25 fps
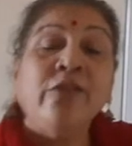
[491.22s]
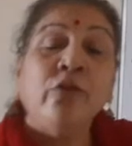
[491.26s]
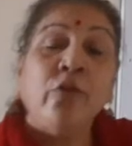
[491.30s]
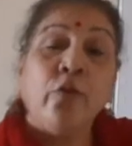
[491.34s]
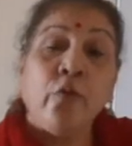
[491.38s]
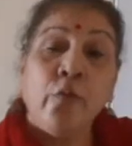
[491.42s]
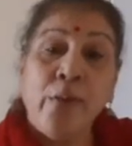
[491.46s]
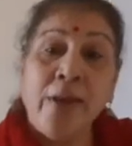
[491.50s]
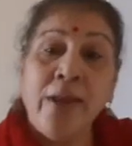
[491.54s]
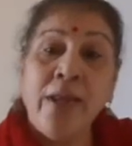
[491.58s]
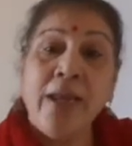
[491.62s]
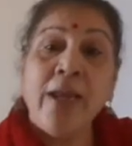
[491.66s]

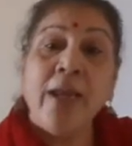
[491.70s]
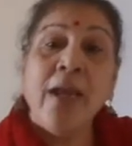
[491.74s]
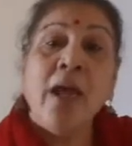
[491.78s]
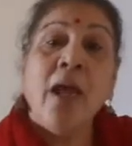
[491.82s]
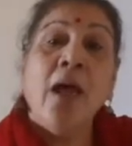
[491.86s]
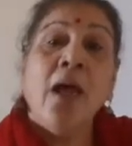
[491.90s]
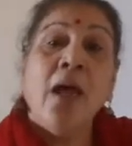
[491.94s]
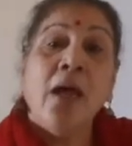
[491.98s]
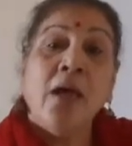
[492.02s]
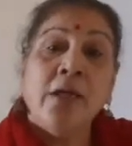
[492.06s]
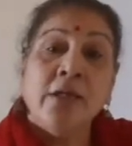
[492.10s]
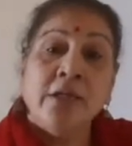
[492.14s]

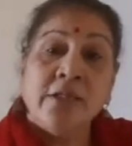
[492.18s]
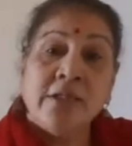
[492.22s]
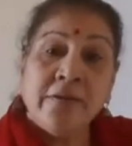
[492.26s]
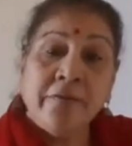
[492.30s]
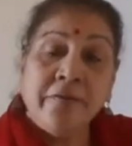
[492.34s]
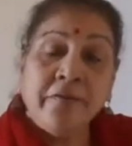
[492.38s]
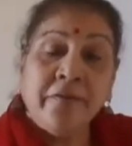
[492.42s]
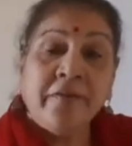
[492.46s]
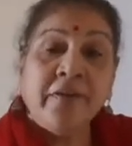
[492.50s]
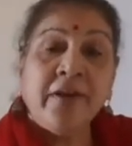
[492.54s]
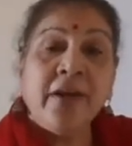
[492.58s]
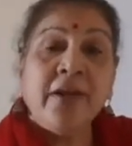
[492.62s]
three
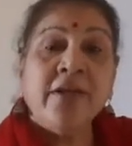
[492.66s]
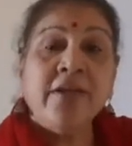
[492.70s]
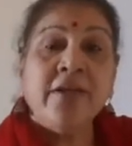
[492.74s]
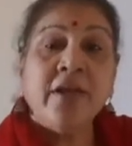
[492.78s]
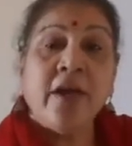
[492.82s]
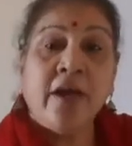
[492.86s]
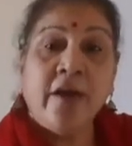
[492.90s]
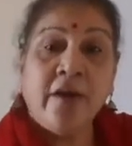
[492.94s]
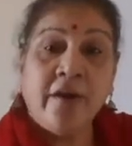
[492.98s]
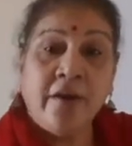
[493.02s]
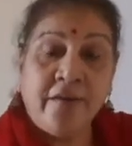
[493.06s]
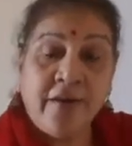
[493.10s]
different
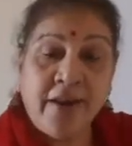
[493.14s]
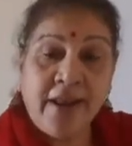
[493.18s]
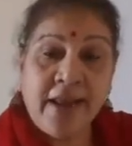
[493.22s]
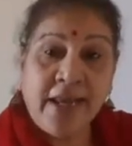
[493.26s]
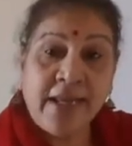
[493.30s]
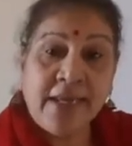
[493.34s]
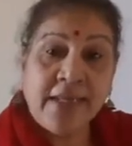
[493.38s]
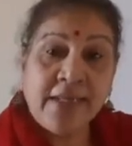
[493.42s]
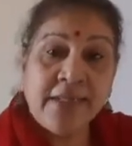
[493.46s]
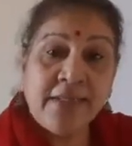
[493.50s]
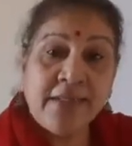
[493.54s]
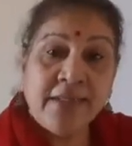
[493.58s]

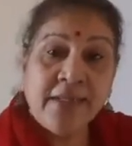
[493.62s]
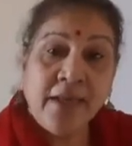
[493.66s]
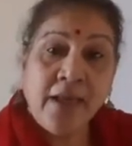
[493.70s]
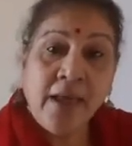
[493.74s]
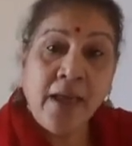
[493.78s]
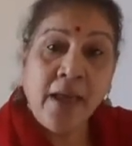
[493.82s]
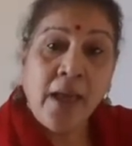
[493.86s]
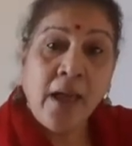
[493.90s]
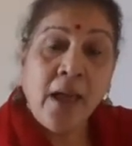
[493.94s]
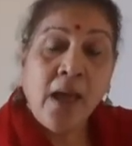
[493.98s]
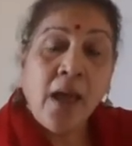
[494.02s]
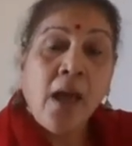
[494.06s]
rays
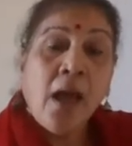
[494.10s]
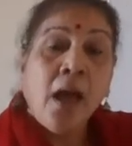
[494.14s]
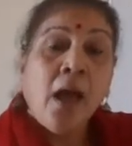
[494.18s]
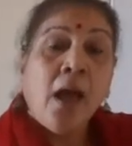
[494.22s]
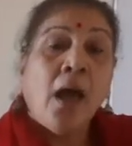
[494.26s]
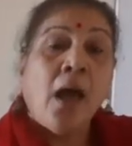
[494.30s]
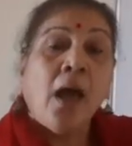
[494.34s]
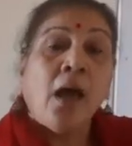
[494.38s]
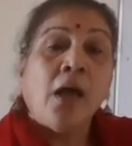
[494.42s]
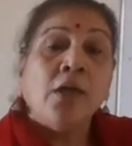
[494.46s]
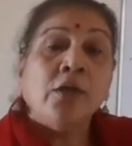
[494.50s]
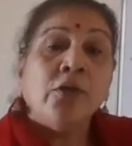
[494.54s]

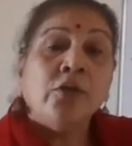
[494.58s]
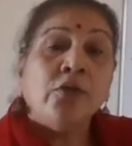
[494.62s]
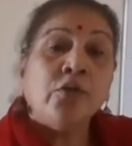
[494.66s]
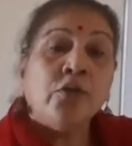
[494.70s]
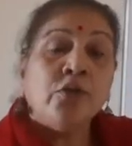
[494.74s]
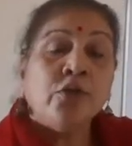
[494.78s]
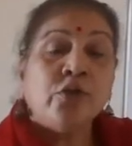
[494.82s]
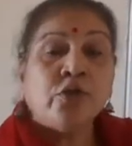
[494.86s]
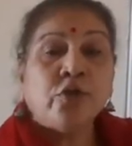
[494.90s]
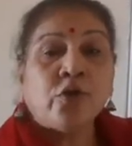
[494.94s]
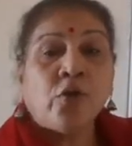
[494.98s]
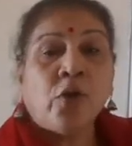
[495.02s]

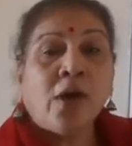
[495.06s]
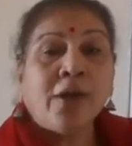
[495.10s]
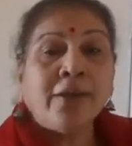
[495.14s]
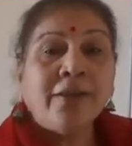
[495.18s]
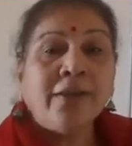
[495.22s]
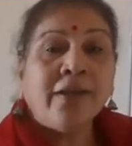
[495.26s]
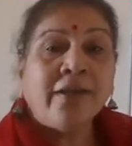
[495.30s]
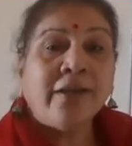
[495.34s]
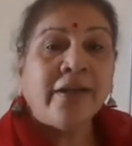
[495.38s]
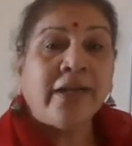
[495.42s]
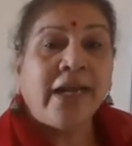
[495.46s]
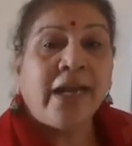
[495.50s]
to draw
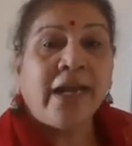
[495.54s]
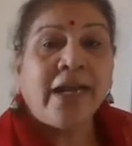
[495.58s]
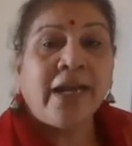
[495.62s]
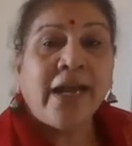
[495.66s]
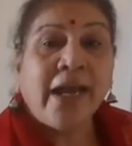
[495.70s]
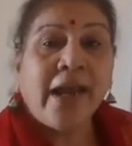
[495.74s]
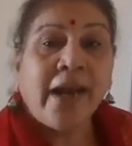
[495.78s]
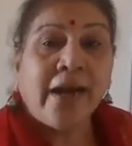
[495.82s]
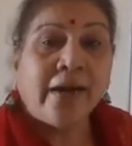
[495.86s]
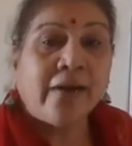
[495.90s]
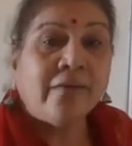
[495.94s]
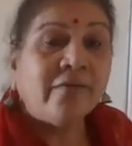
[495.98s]
the ray
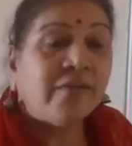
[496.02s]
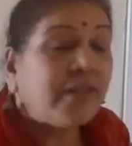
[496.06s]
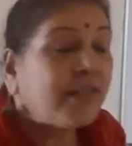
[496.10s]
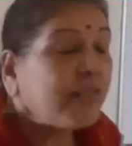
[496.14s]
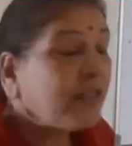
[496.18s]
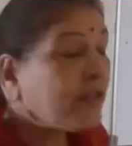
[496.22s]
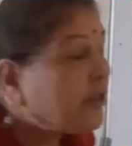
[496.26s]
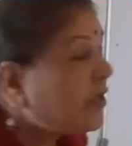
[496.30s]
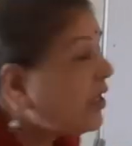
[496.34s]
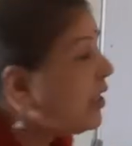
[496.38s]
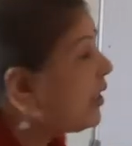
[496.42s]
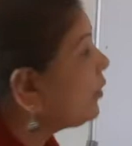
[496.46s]
diagram, which
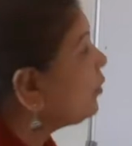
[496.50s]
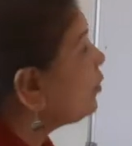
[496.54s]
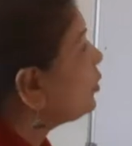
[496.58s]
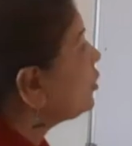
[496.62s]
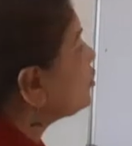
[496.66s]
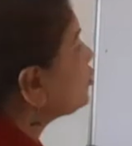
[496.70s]
is really going to